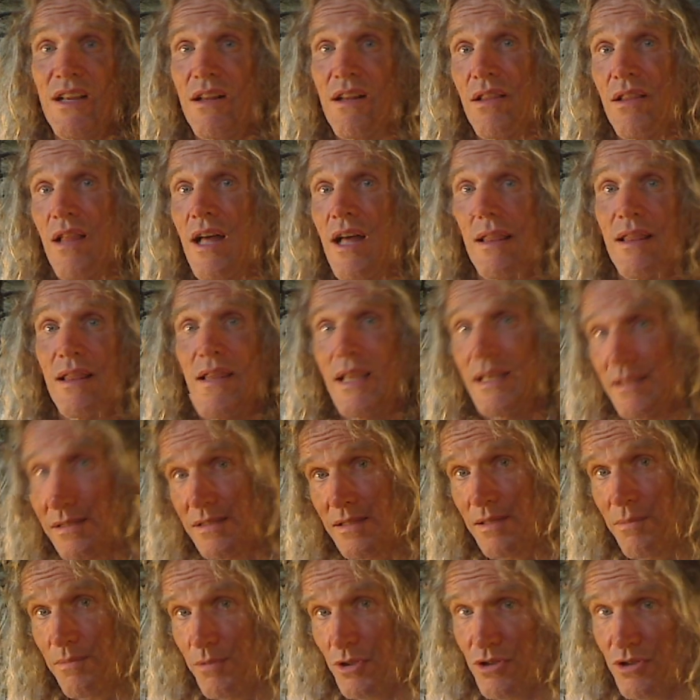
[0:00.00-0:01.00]
lot less
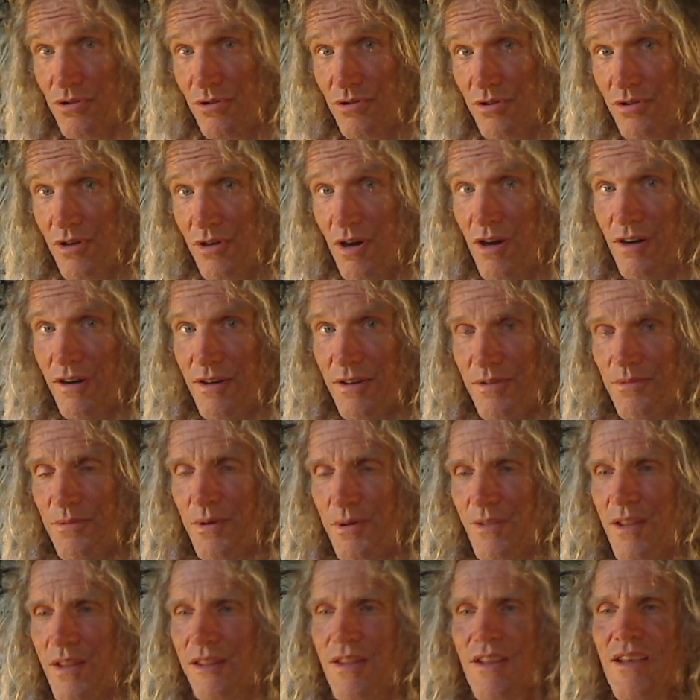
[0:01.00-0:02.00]
than what you started
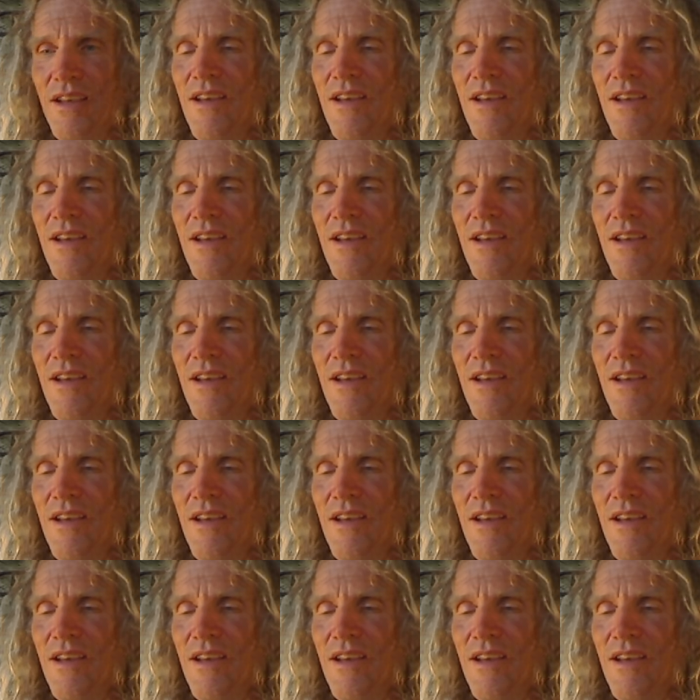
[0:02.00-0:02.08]
with.